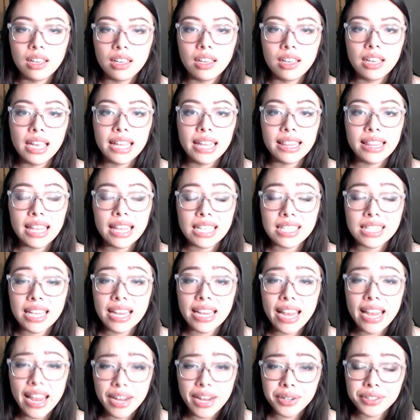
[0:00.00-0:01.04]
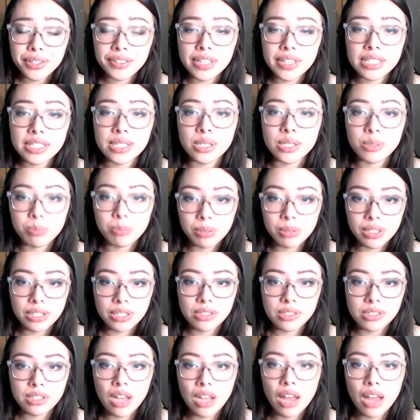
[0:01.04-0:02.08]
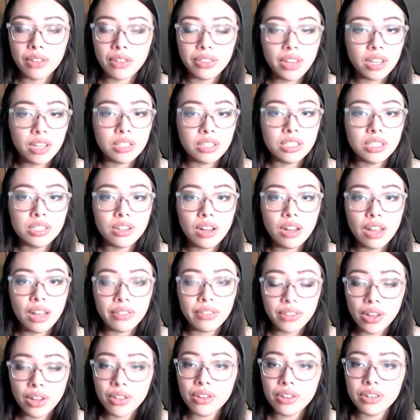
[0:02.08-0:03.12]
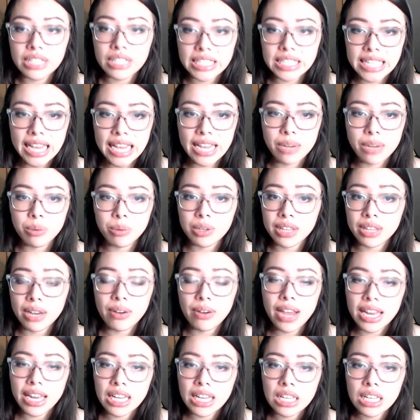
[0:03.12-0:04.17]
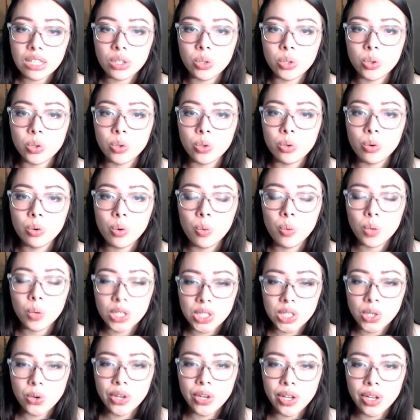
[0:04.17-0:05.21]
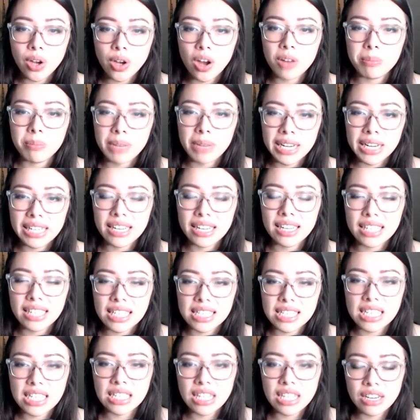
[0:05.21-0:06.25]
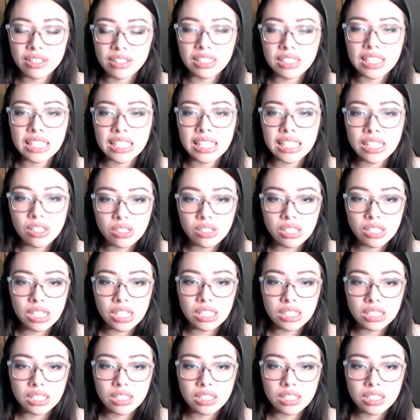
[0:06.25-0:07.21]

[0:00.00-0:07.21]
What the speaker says: They say ignorance is bliss. Another day without any clue what's going on might not necessarily kill us.